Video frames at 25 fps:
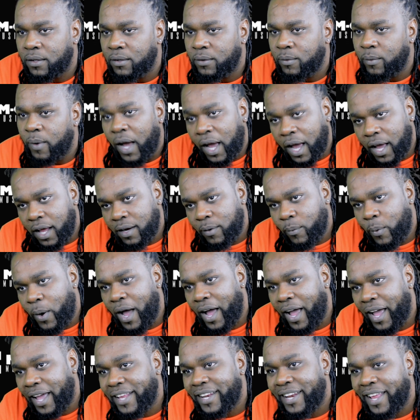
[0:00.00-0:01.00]
Why
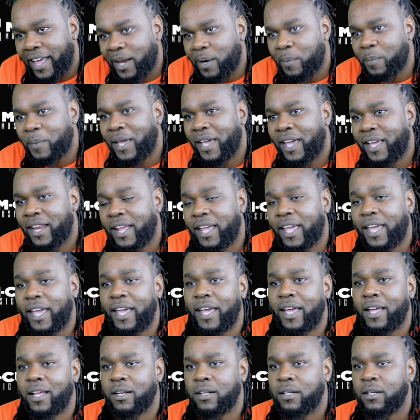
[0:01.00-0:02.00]
let him get
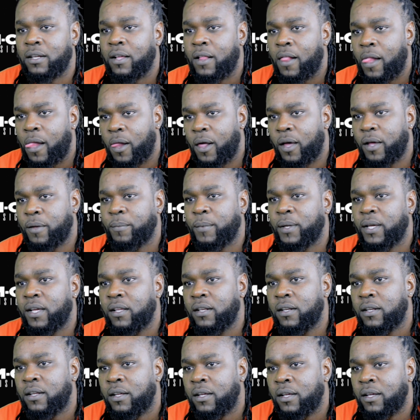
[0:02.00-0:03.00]
ahead? You know what I
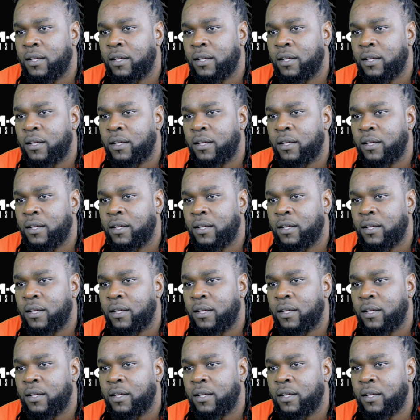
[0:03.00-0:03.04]
mean?